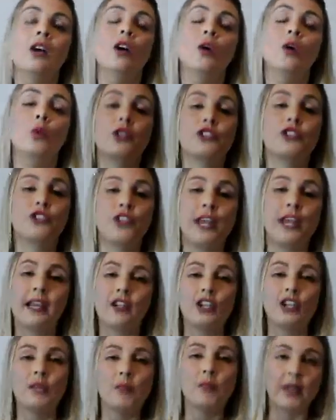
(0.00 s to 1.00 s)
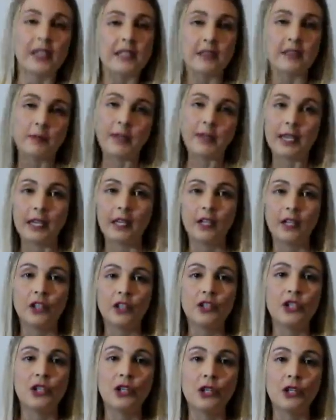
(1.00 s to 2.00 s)
Which actually brings me
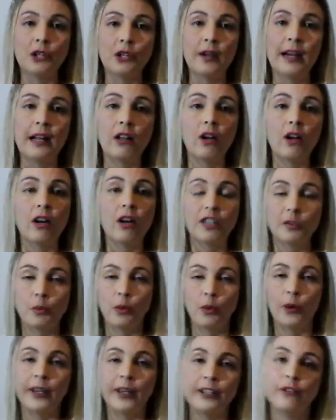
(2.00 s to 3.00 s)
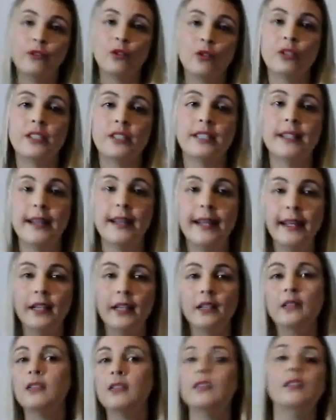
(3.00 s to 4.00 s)
to our last point for today.